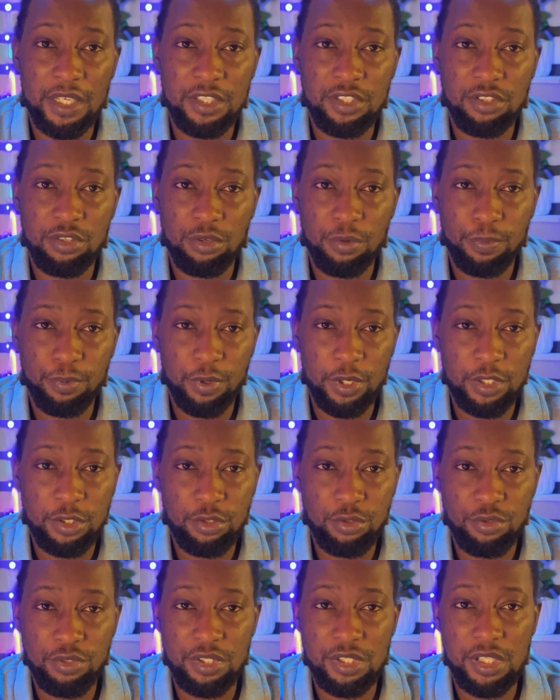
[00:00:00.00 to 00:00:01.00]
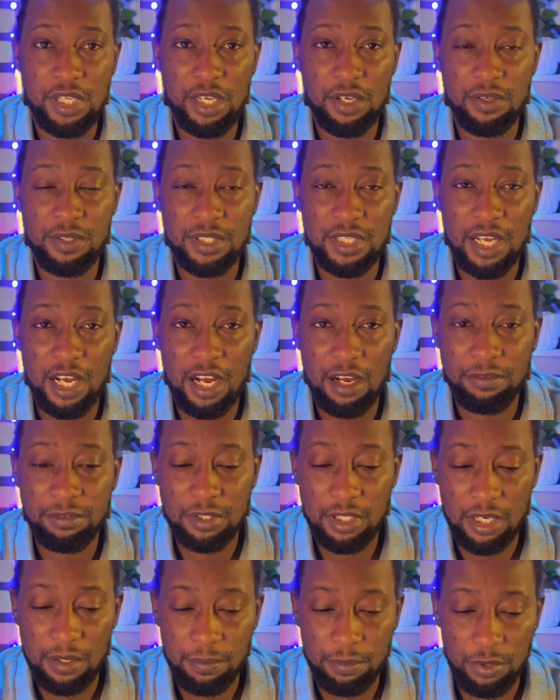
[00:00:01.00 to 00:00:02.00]
0.2 seconds
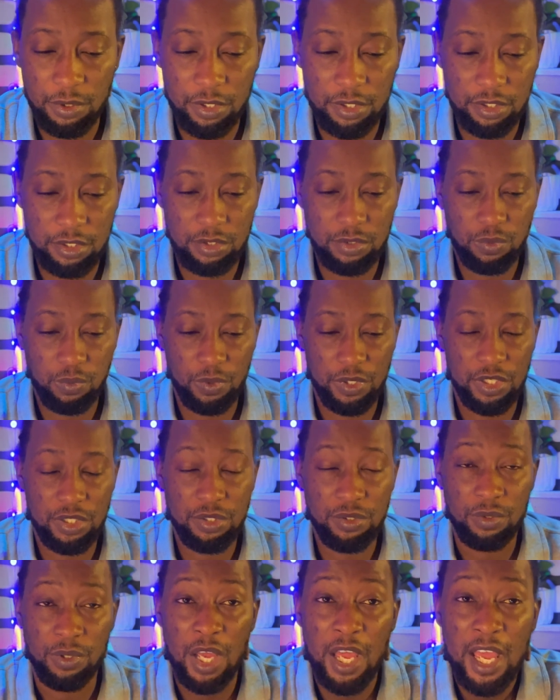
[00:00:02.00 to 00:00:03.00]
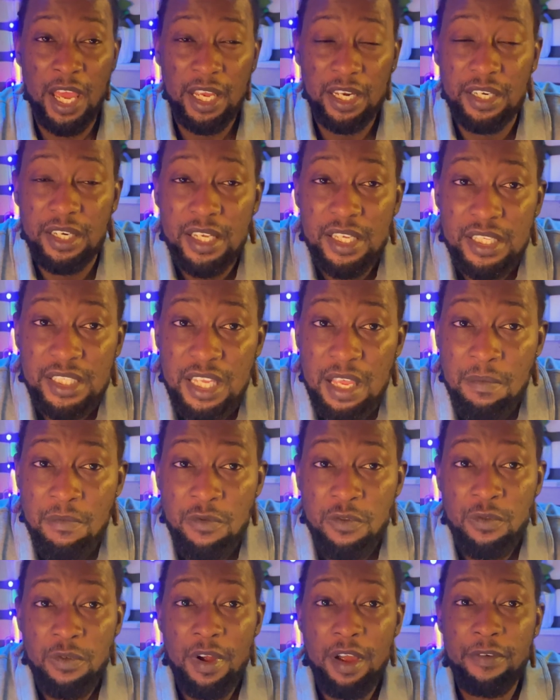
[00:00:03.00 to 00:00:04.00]
after blowing the whistle. This
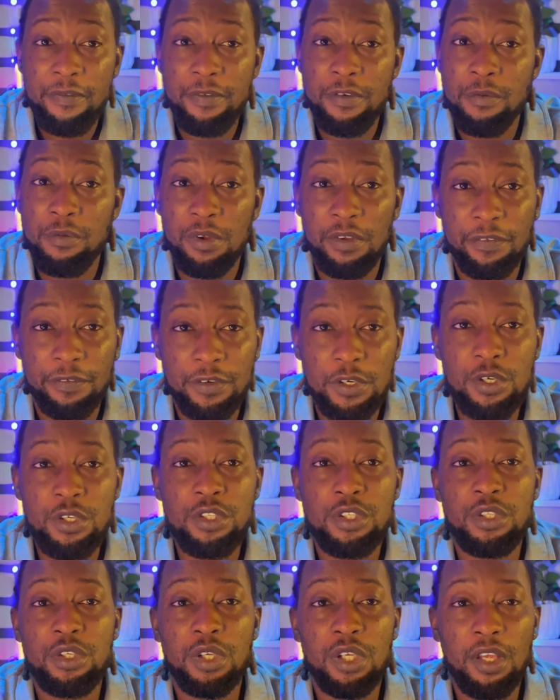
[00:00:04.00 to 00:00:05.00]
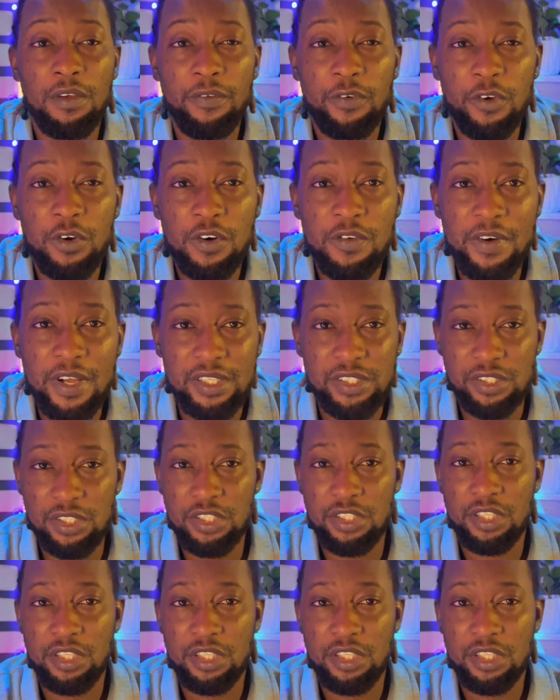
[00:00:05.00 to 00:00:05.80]
same referee refused to give Kovacic